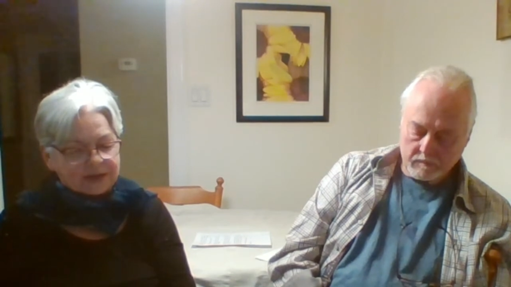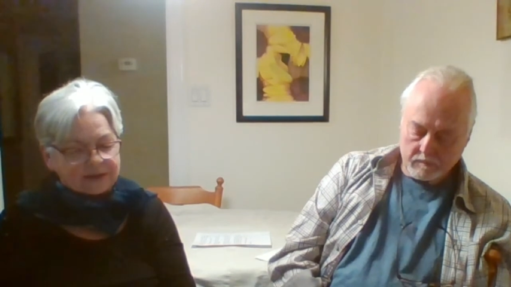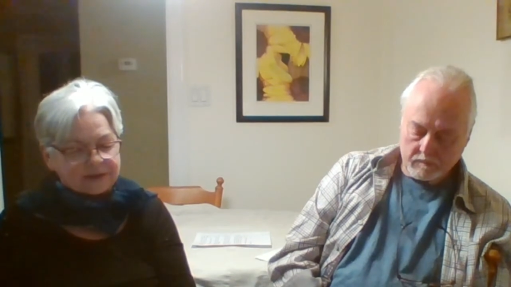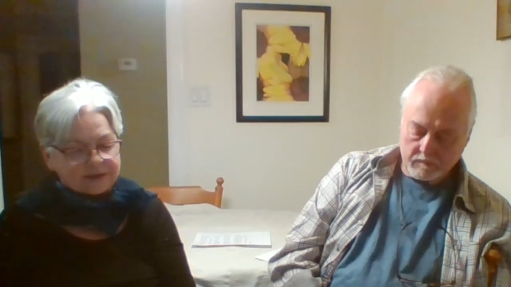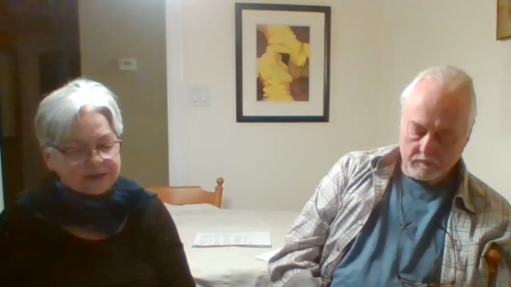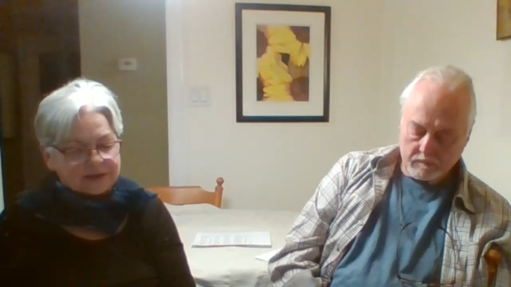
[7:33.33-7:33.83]

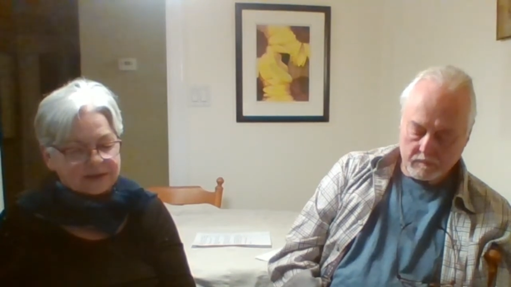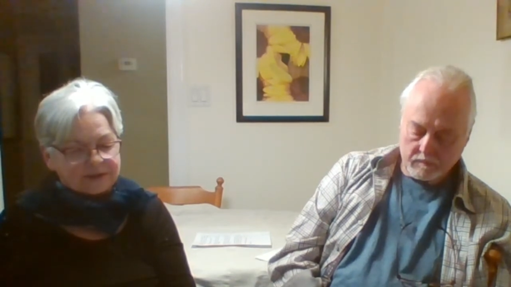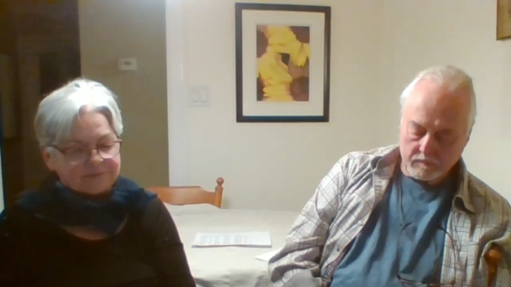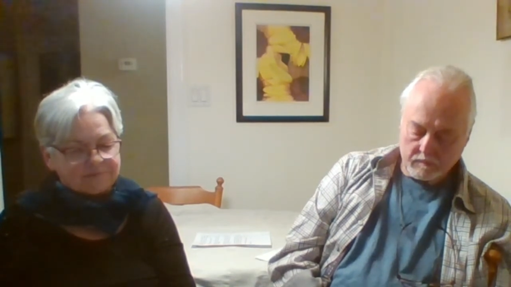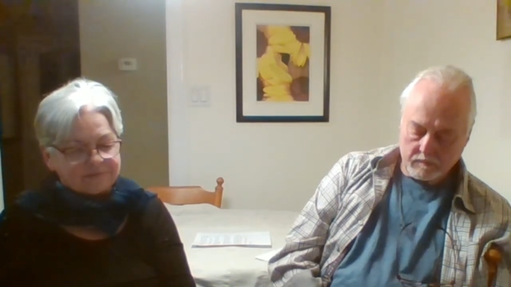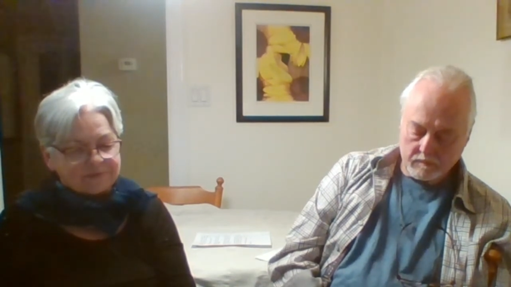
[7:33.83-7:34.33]
Speaker 1: and uh,
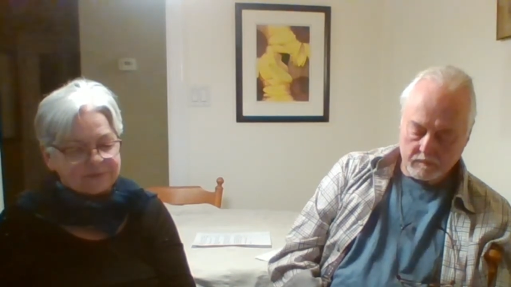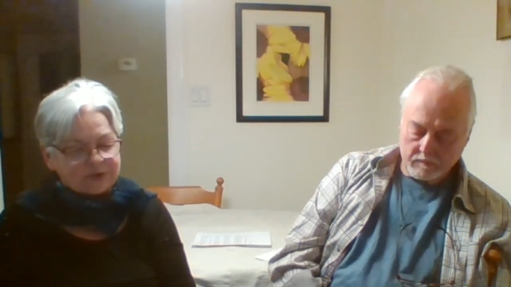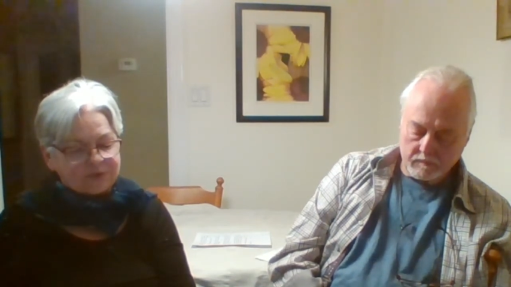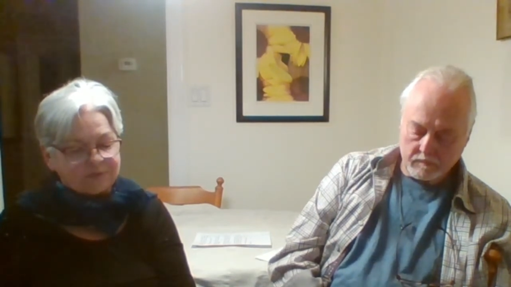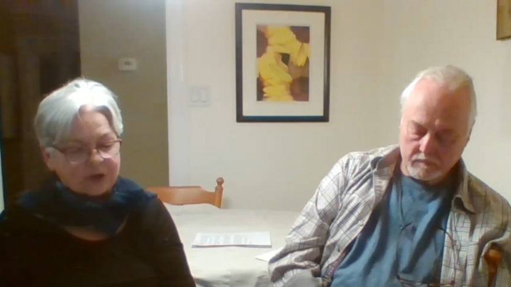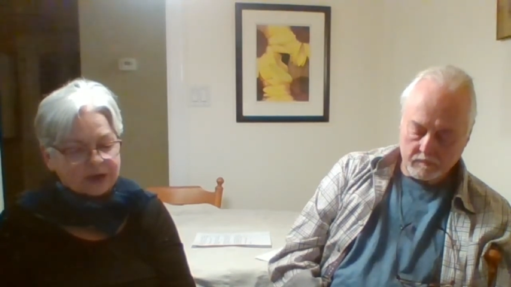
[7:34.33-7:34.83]

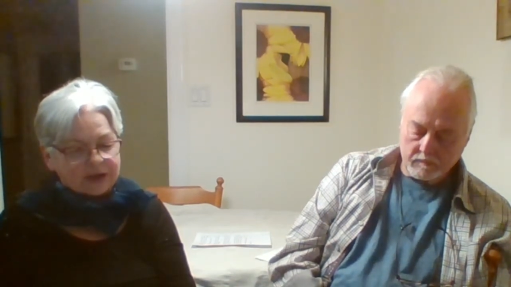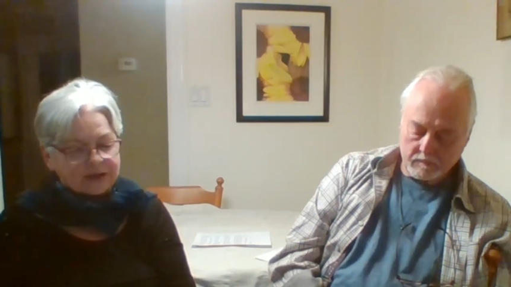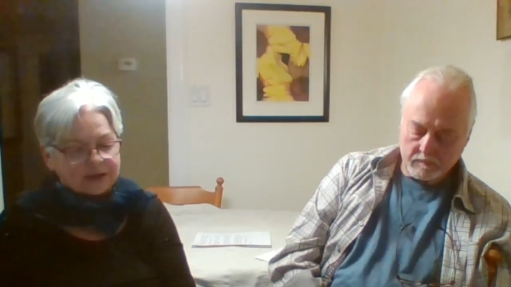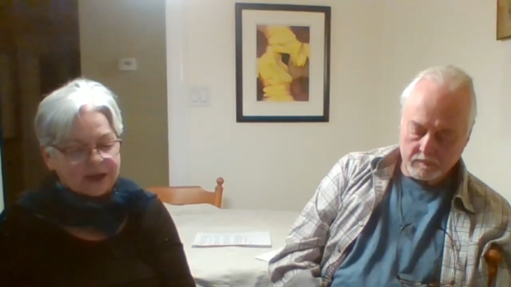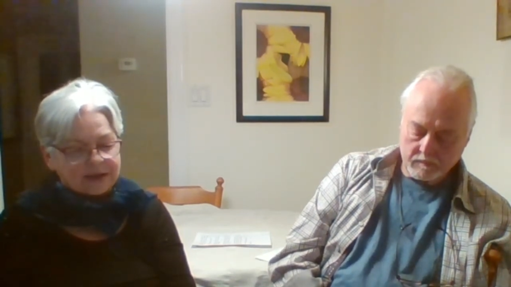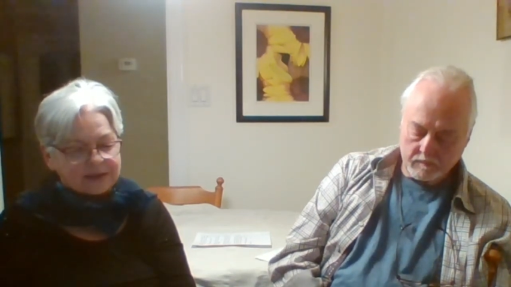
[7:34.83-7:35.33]
to
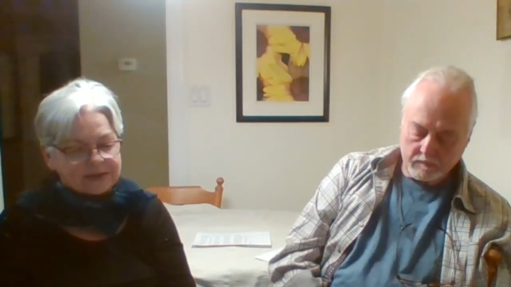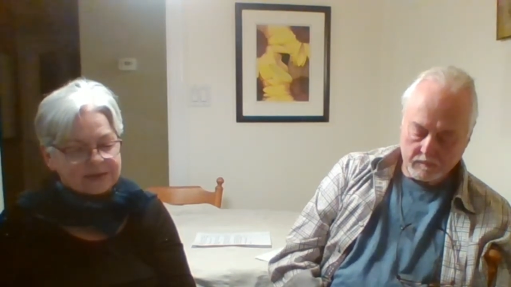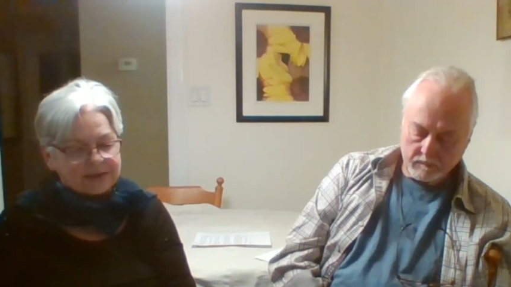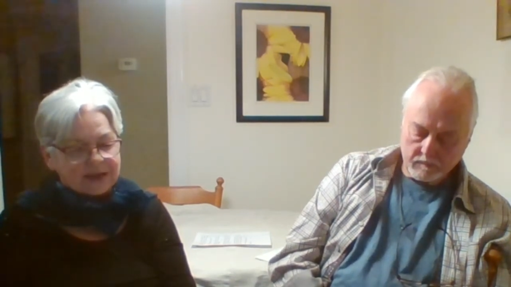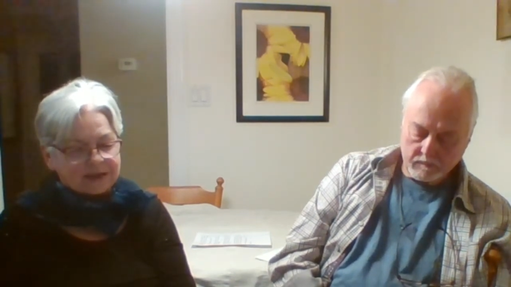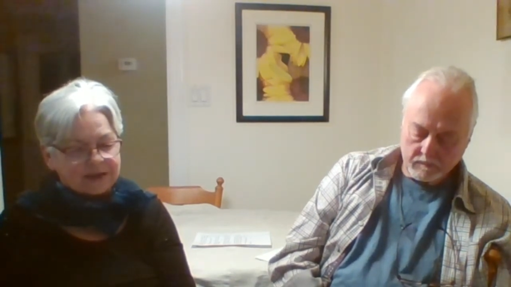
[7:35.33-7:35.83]
recognize
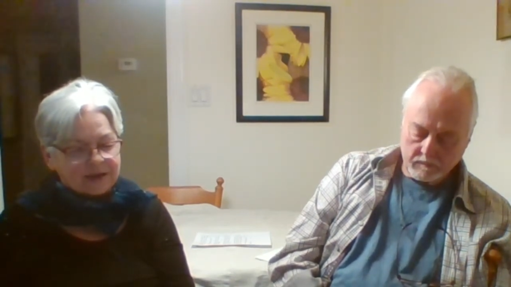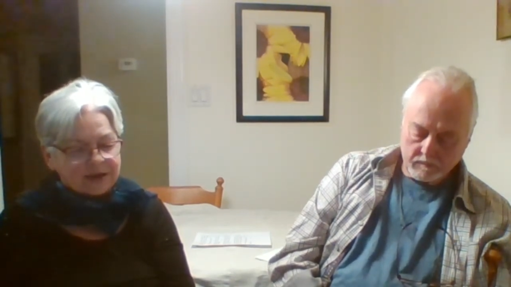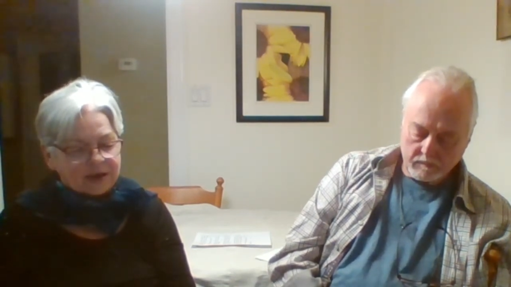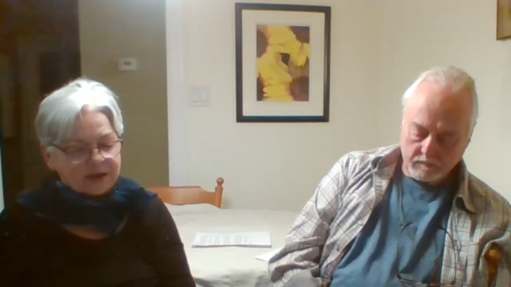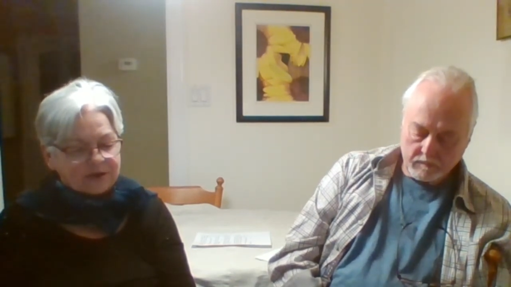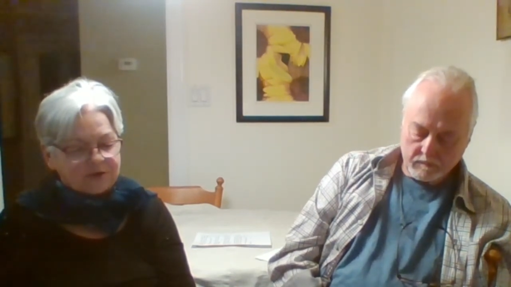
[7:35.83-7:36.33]
that
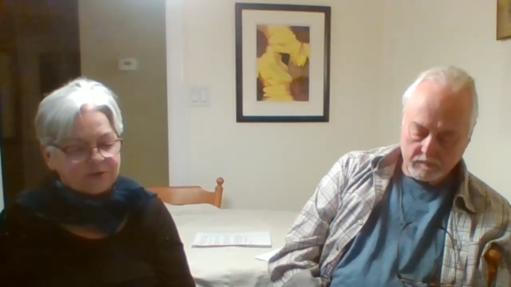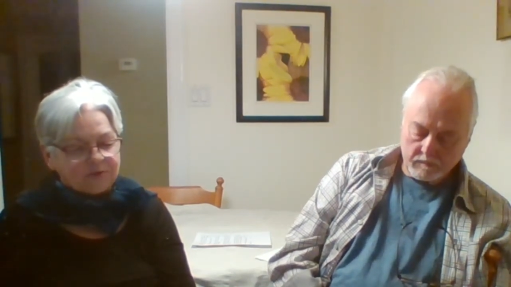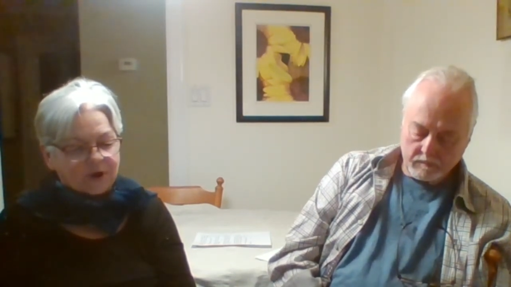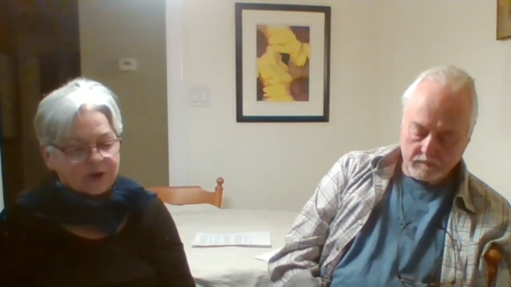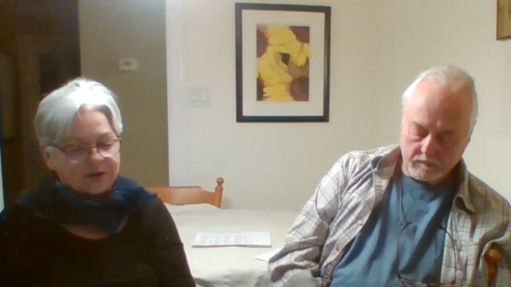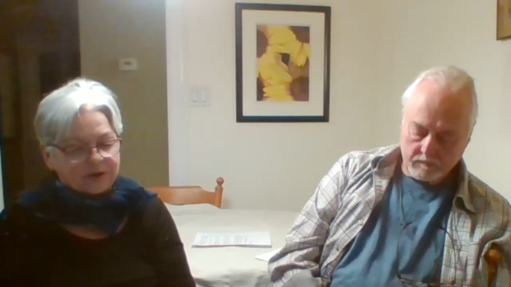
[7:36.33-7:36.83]
you
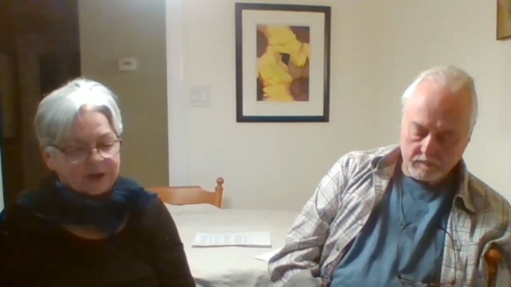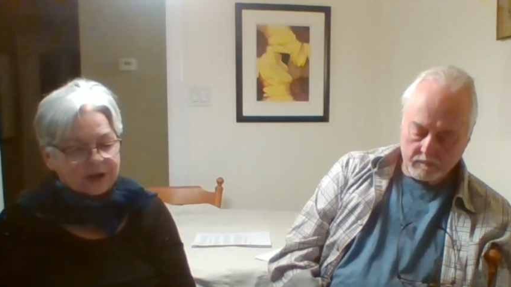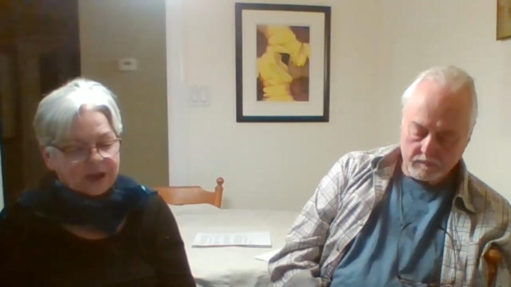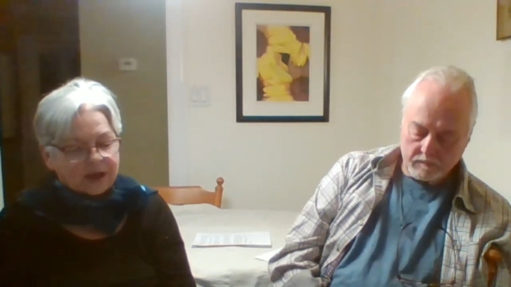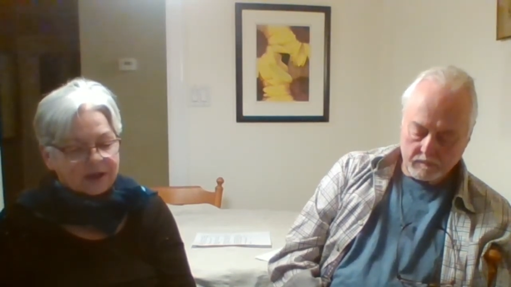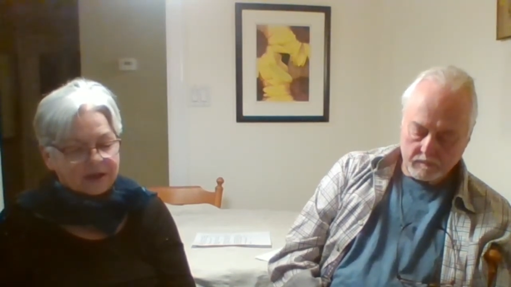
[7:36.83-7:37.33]
are
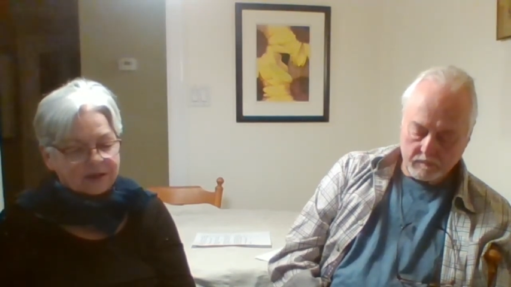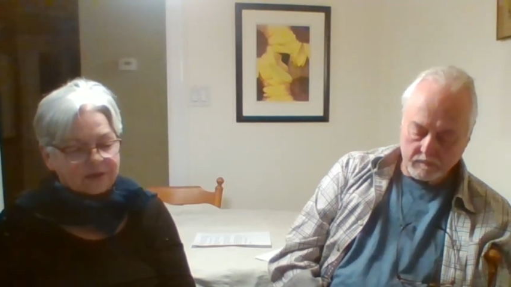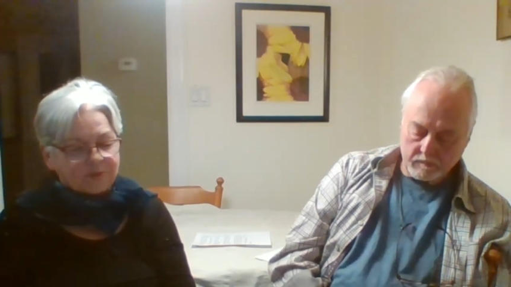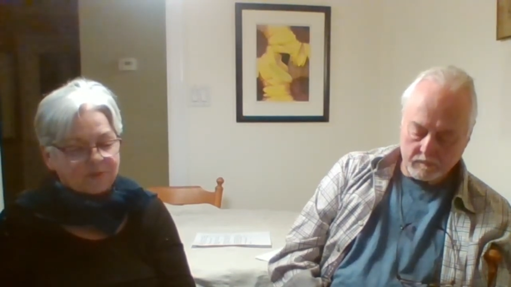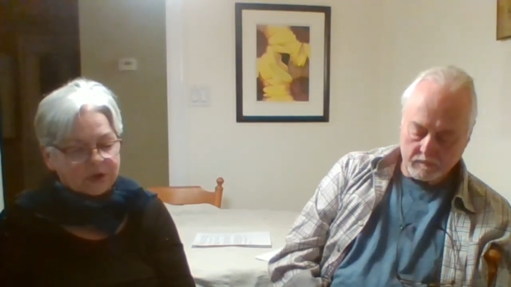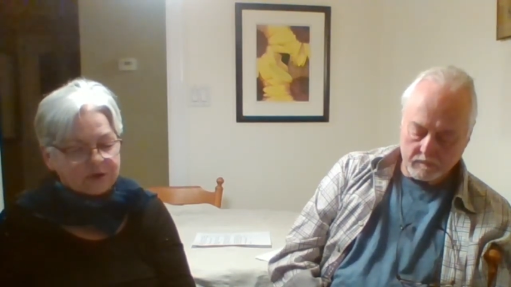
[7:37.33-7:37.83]
uh,
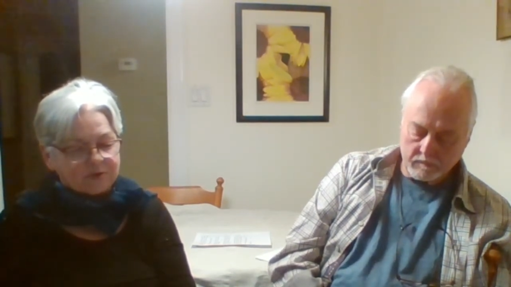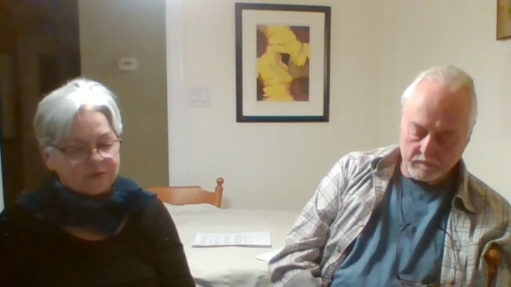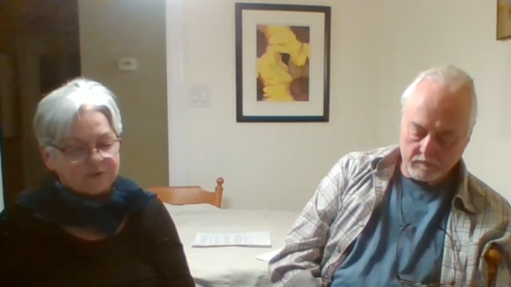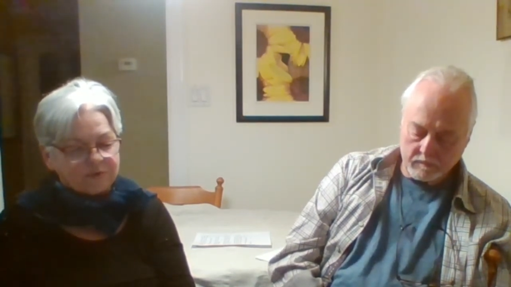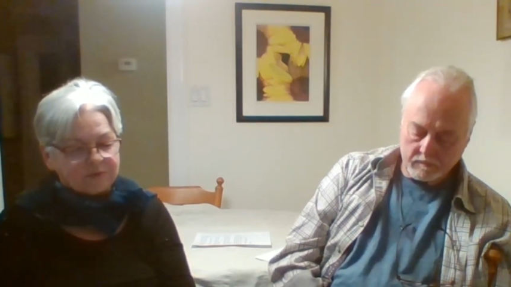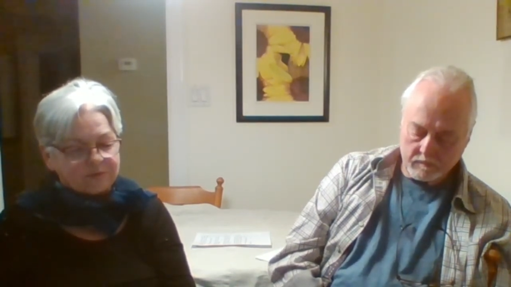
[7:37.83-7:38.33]
the one who